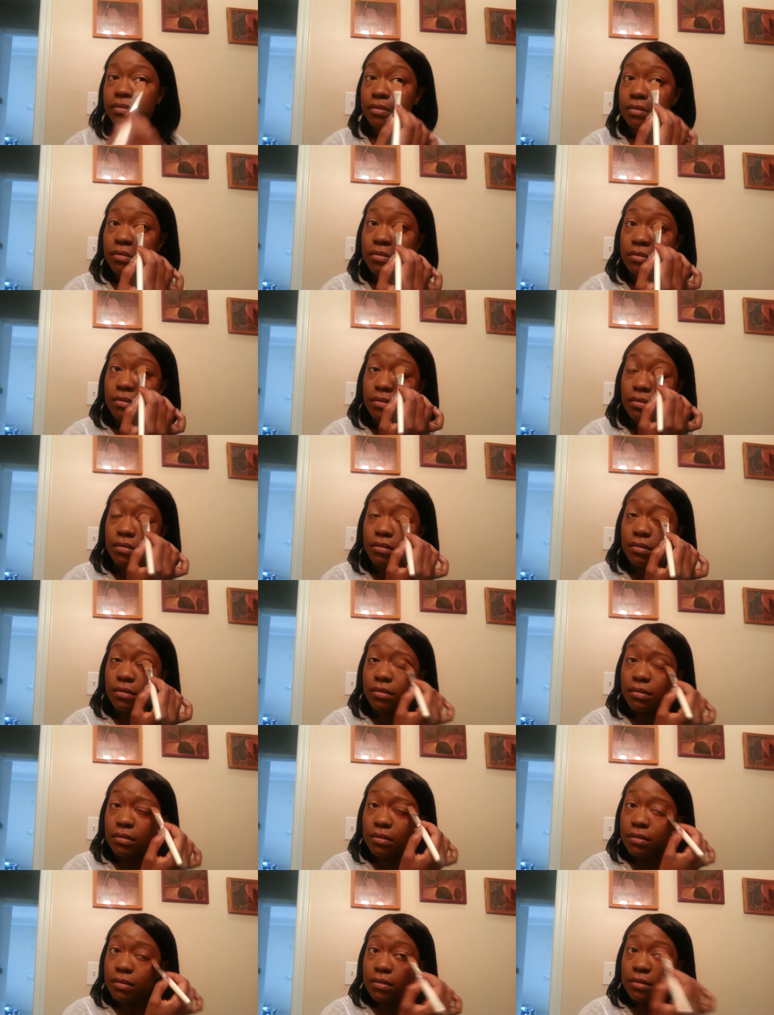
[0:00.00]

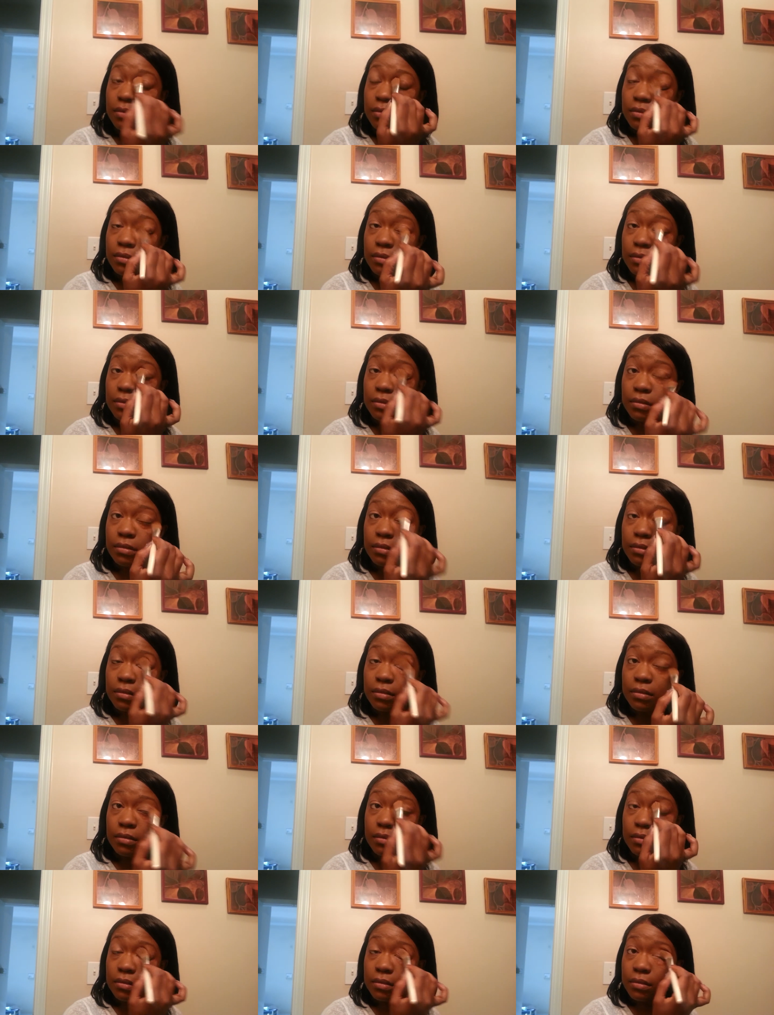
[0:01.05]

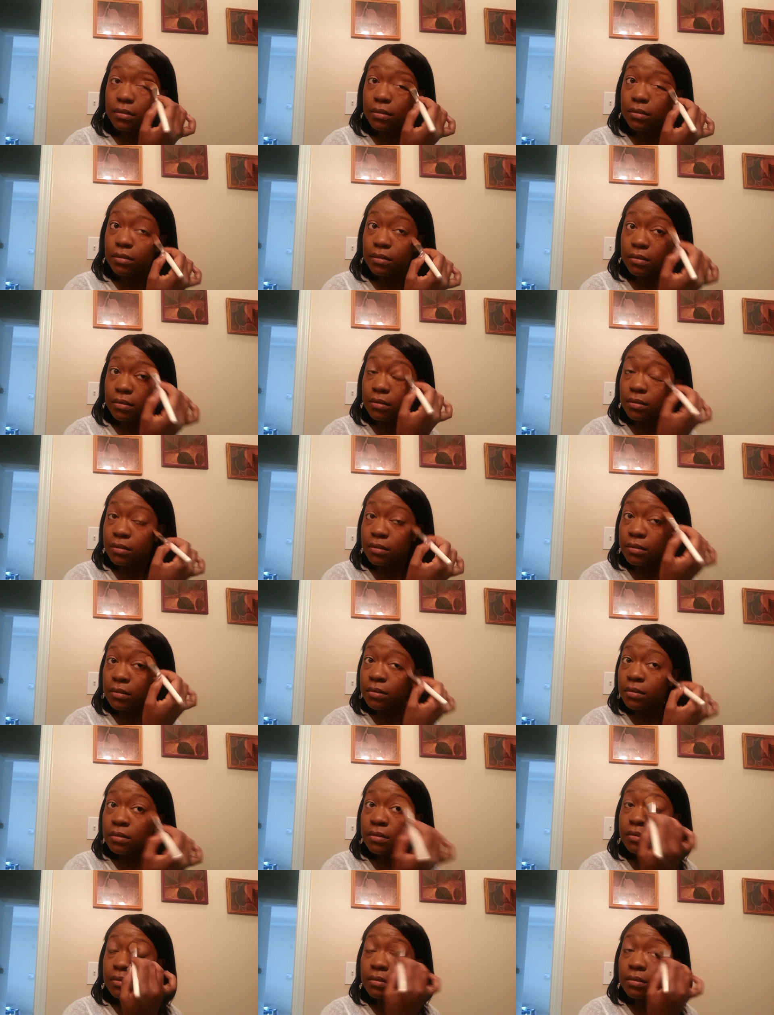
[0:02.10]

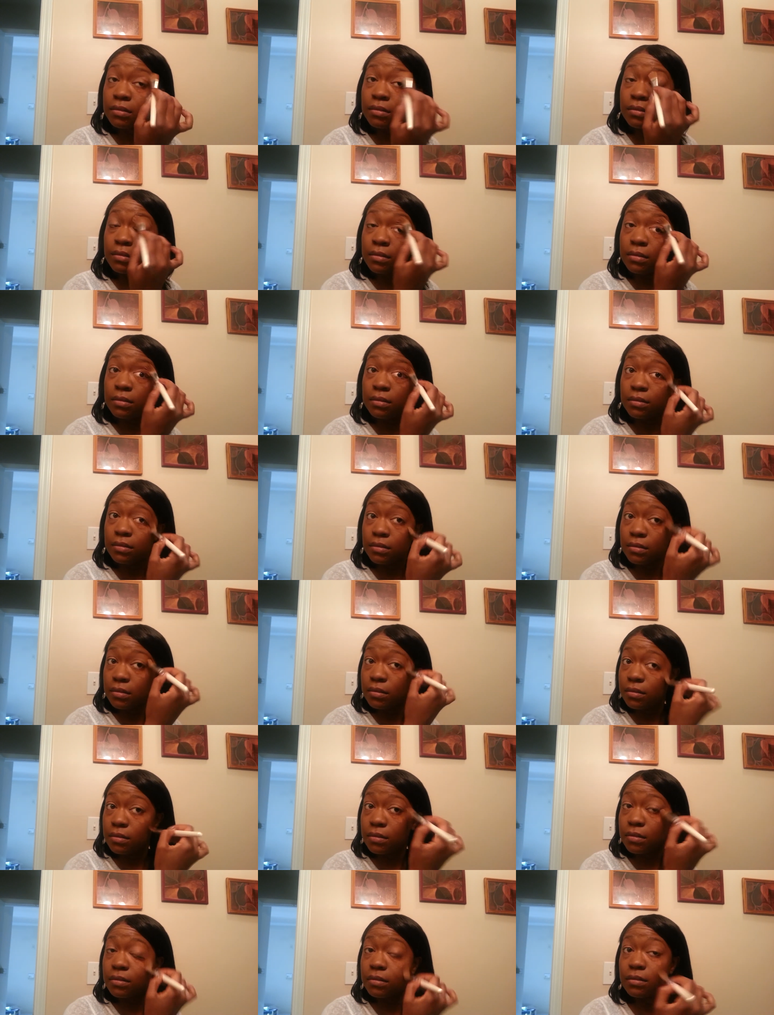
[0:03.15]

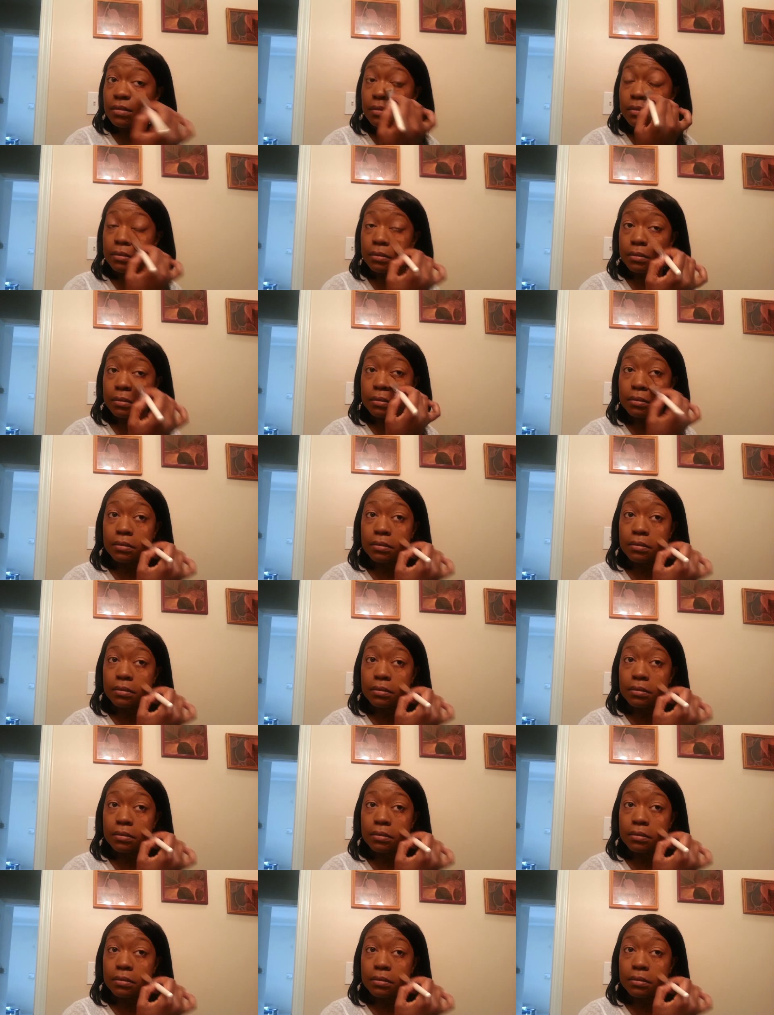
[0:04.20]
Nothing is said.